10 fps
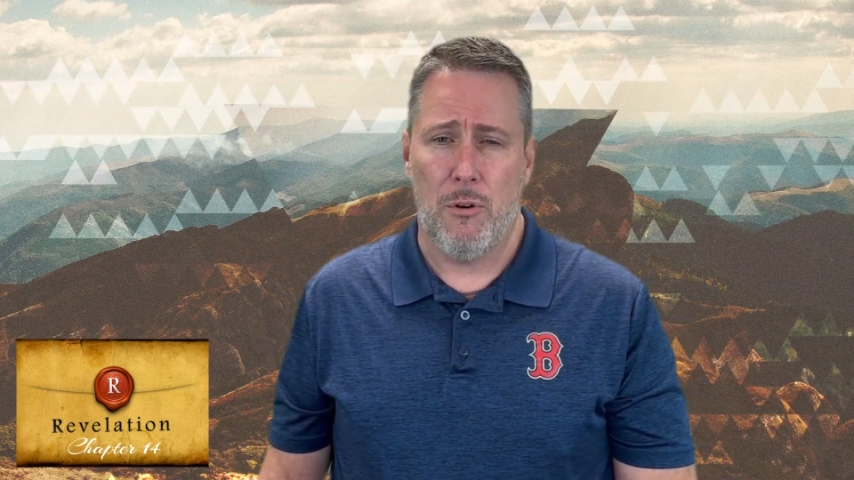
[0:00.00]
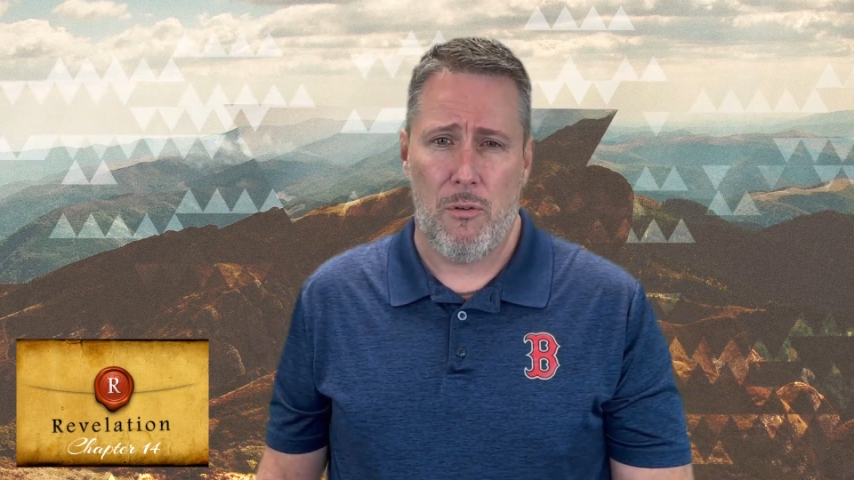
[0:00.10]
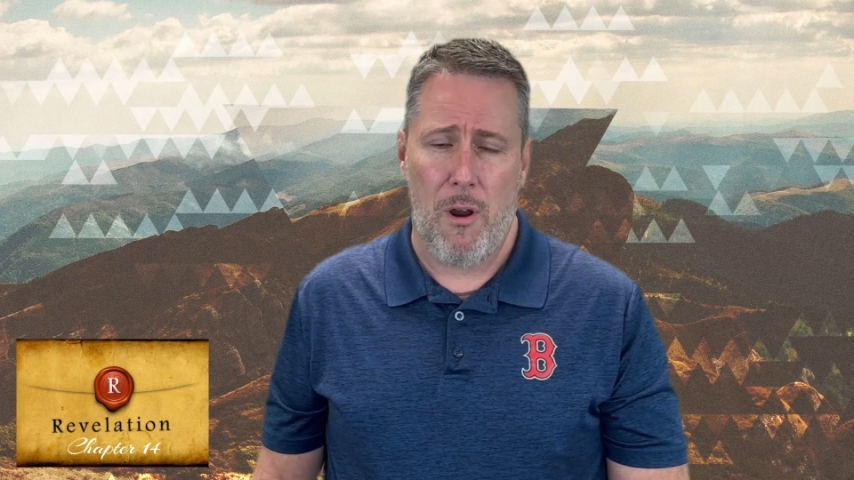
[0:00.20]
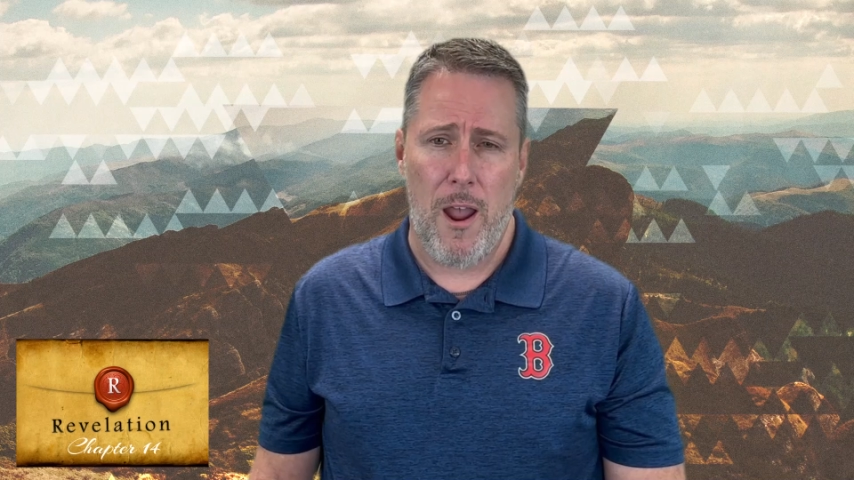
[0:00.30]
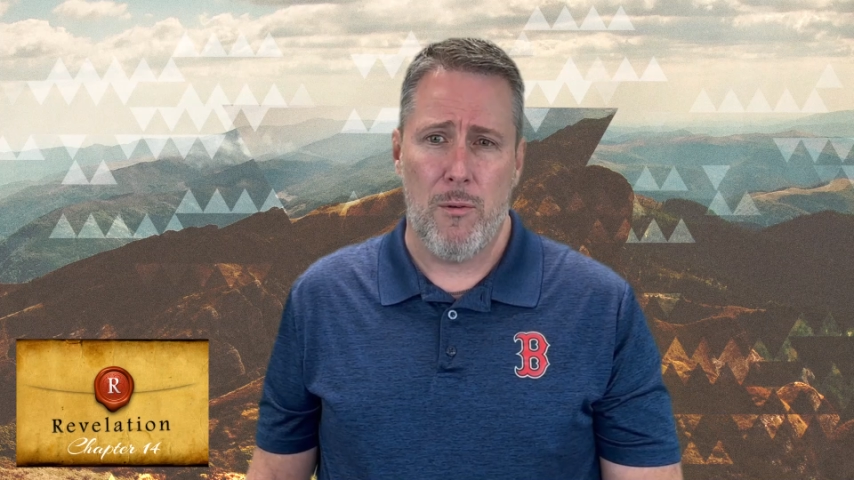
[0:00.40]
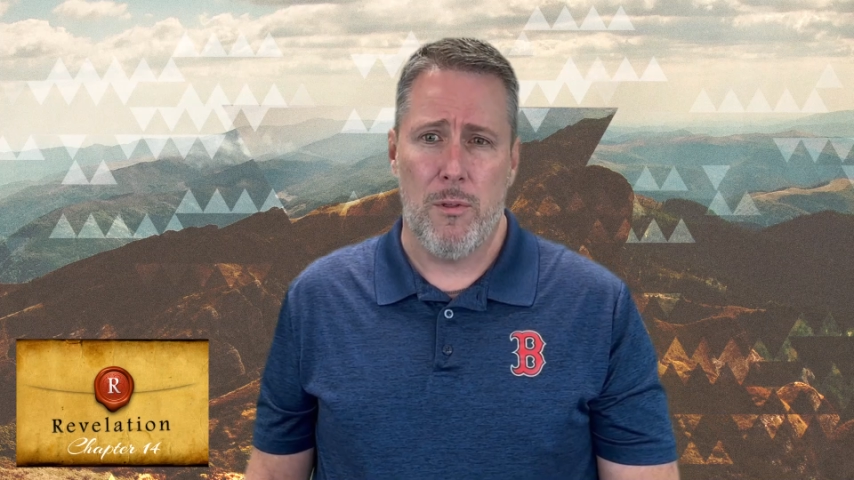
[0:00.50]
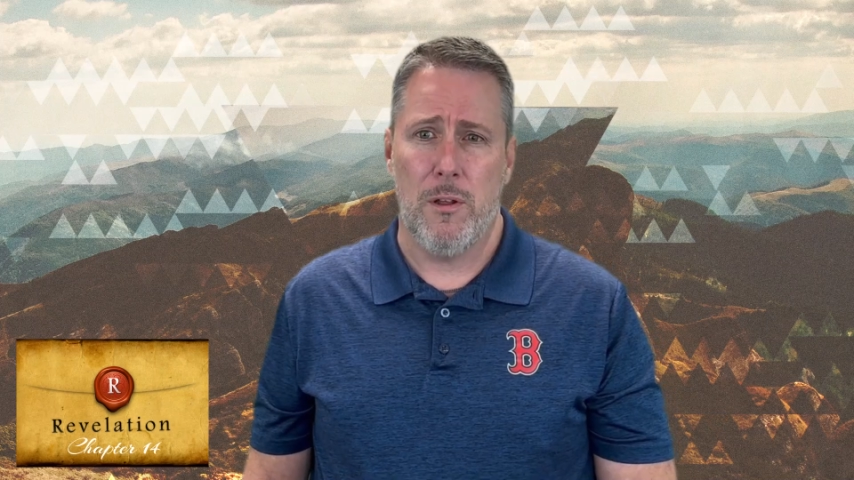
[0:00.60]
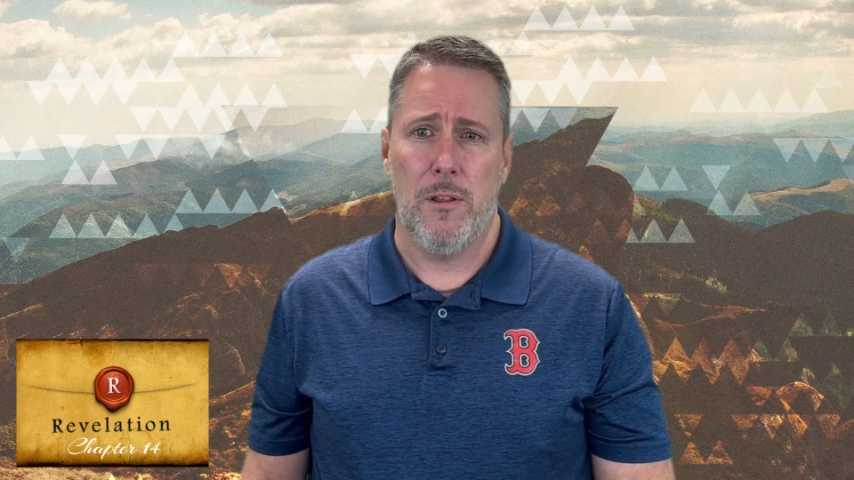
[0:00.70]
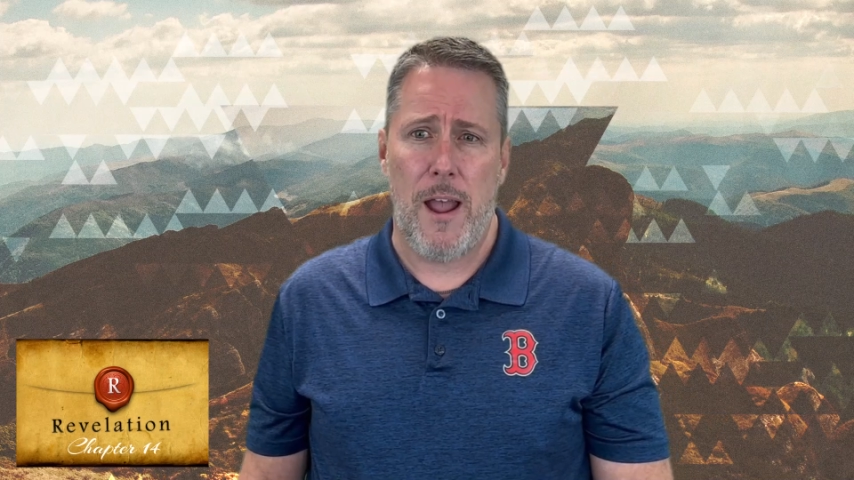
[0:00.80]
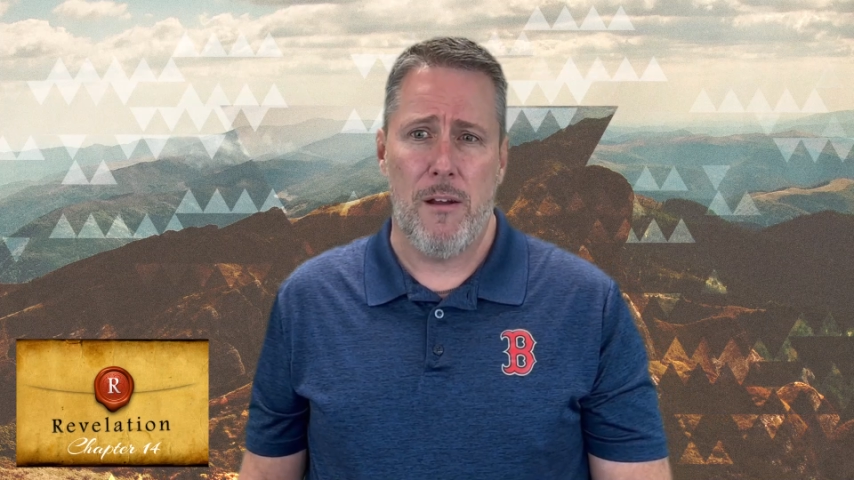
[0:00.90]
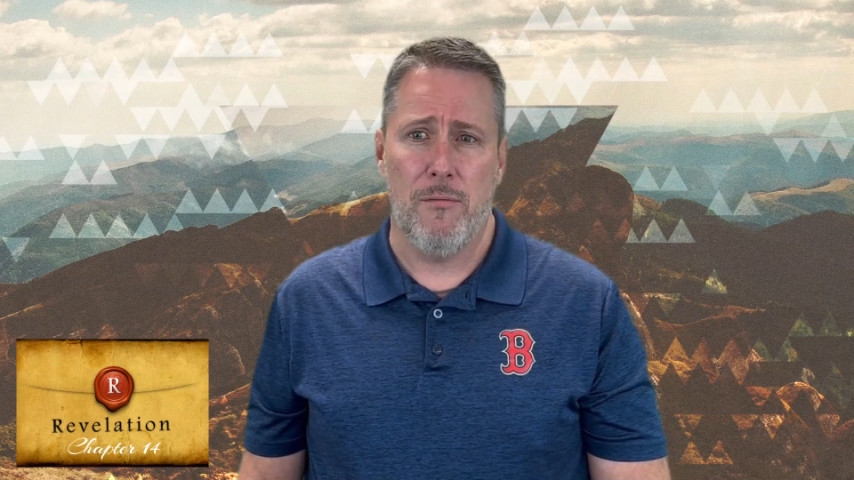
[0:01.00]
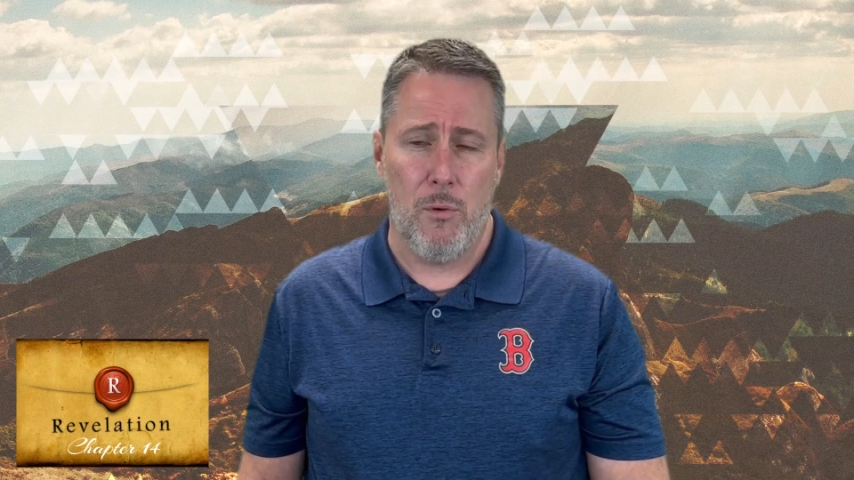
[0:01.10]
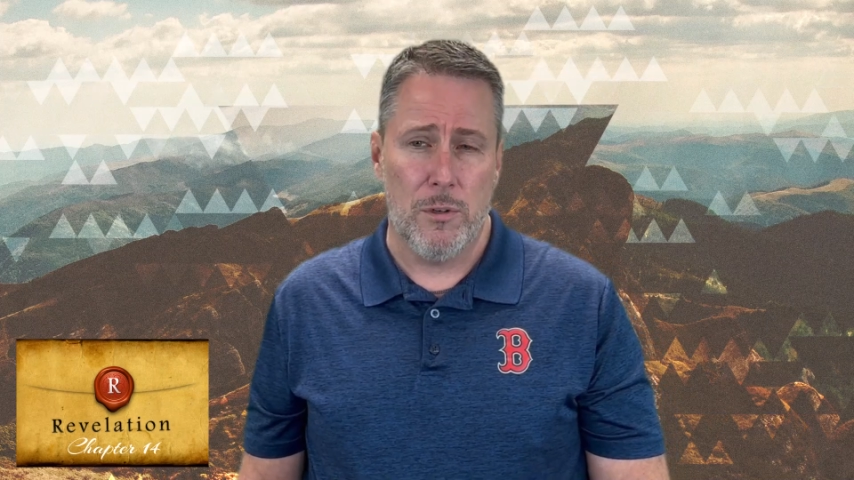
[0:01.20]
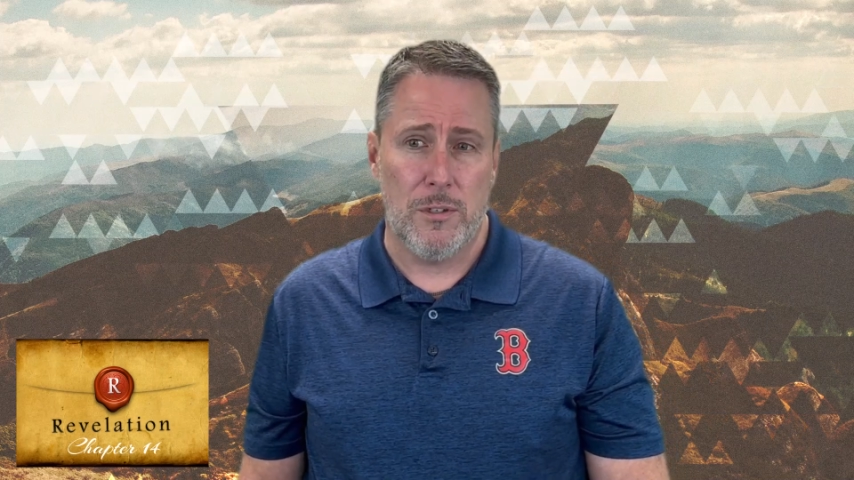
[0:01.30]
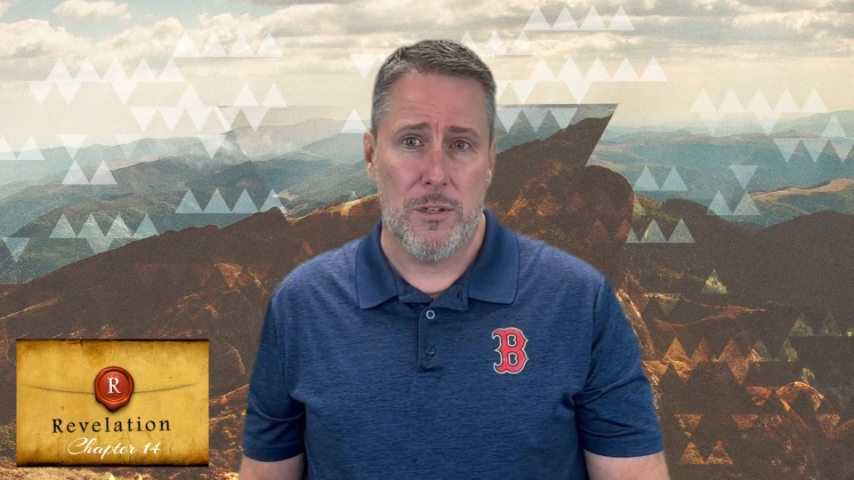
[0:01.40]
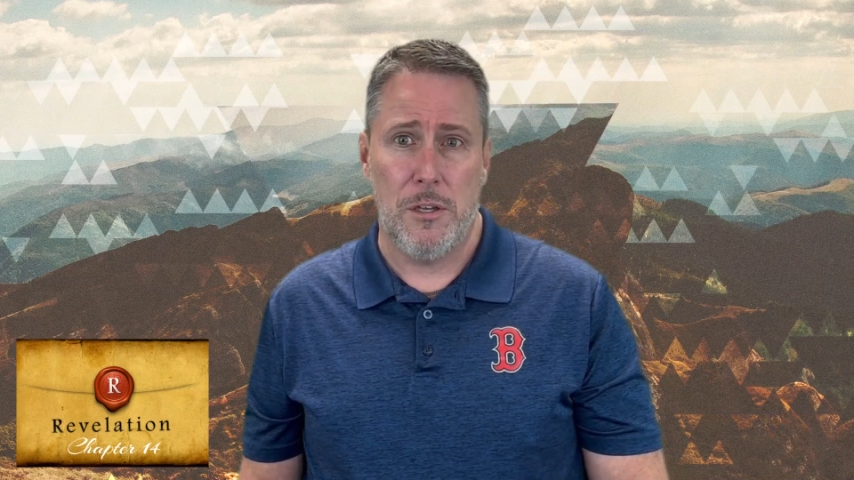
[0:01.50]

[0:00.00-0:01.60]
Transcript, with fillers: crying with a loud voice to